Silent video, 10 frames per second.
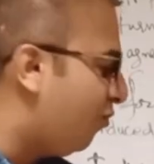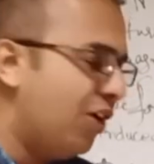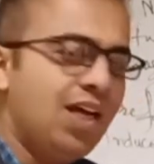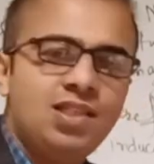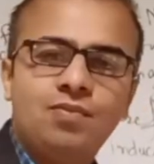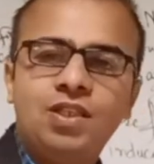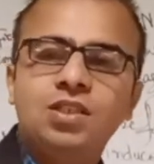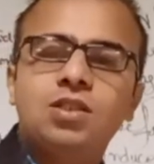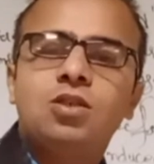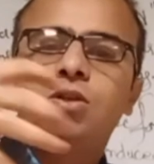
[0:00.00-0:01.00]
flux which
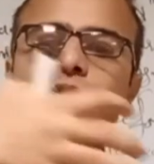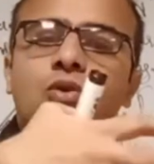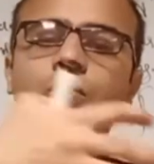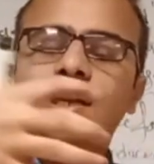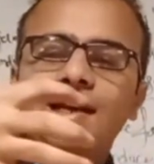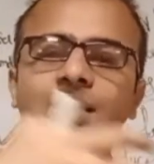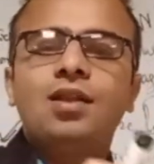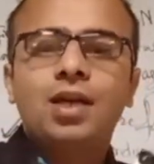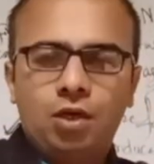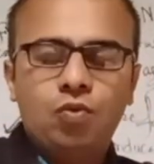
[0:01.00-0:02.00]
is through
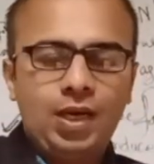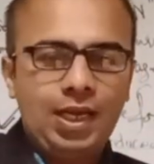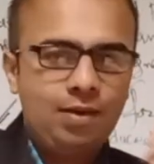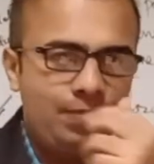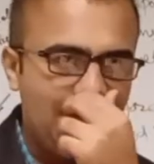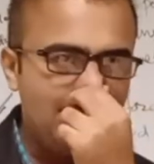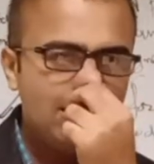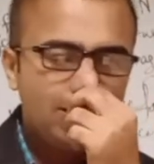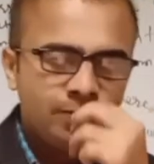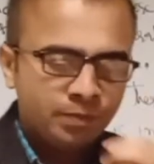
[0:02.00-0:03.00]
linking that coil. Means
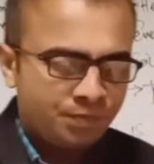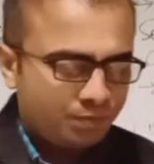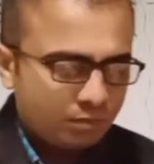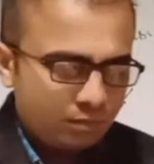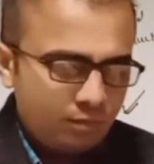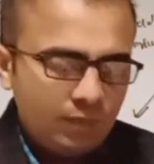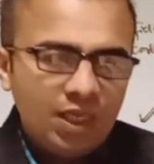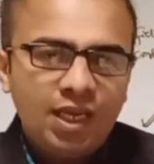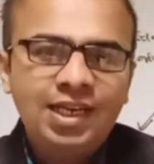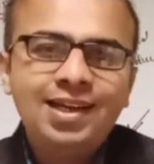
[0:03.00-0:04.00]

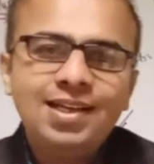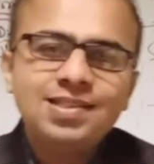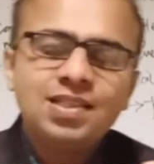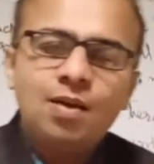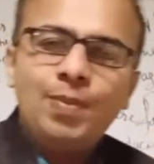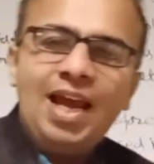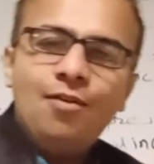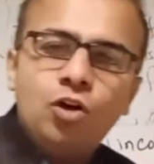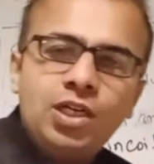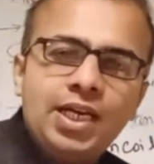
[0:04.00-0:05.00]
increase the supply
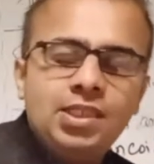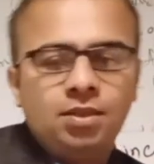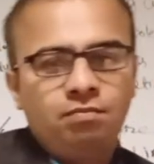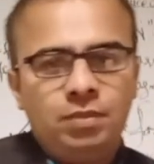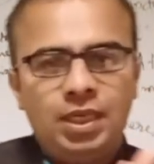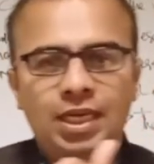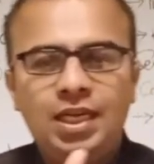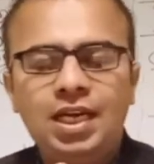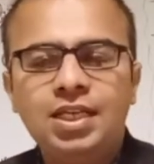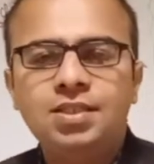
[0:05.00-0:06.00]
voltage,
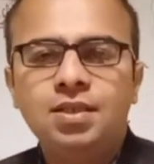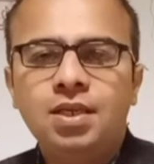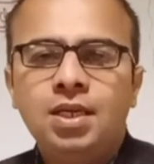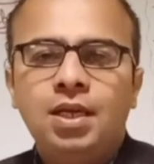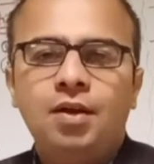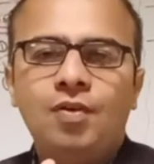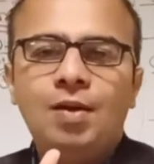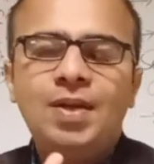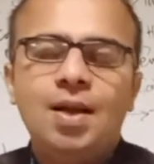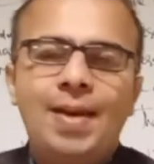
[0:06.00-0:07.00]
increase
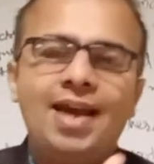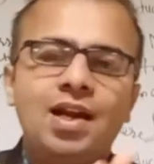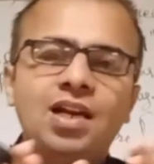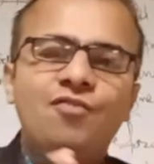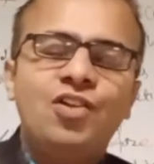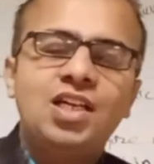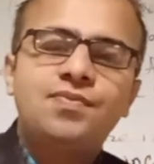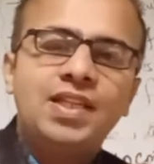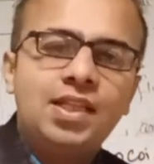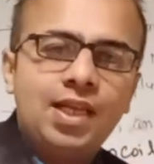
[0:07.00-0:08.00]
will be the magnetic flux
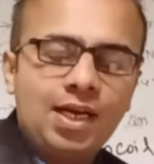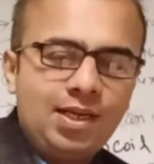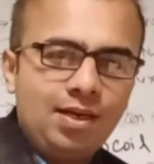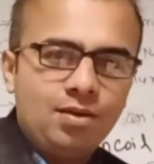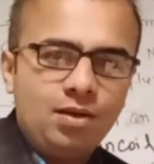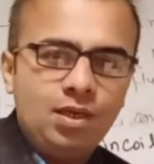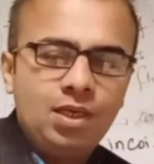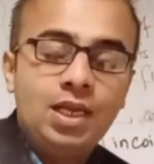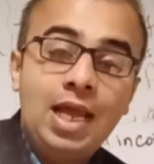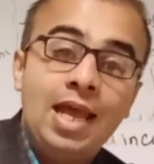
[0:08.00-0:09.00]
within the conductor.
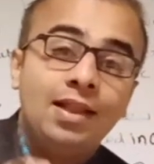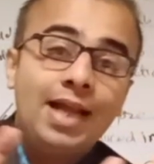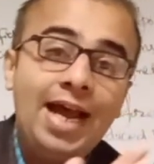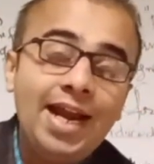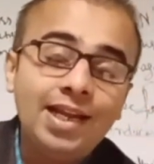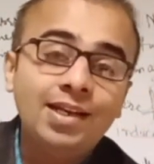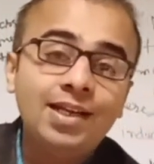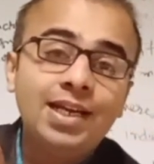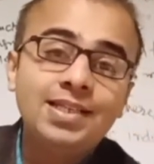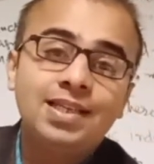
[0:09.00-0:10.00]
That
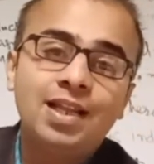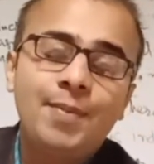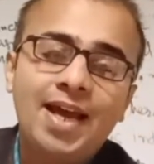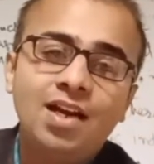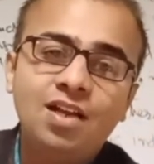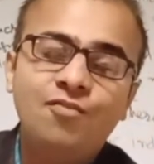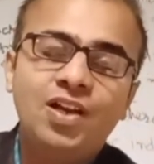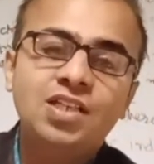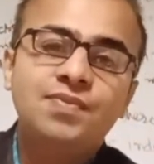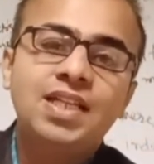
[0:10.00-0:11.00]
increase in the magnetic
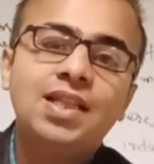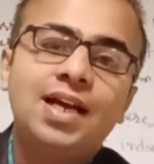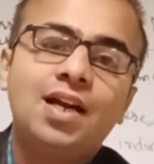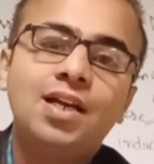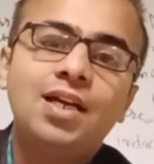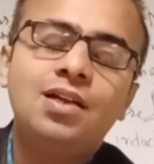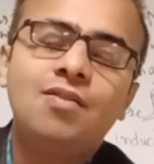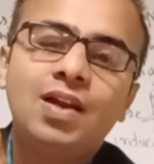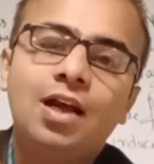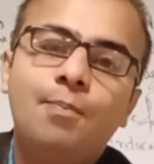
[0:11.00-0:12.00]
flux within the
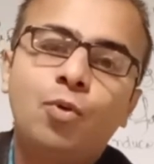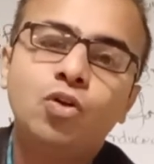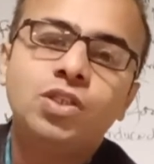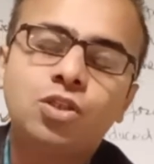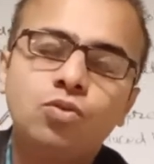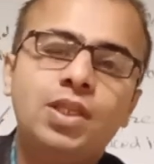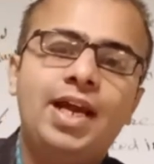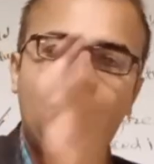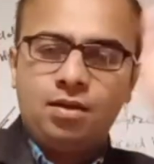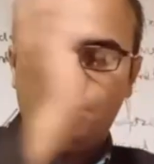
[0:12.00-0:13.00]
conductor will opposite to
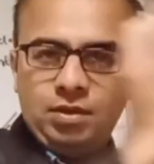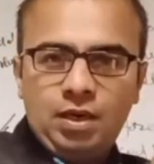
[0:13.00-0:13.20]
that,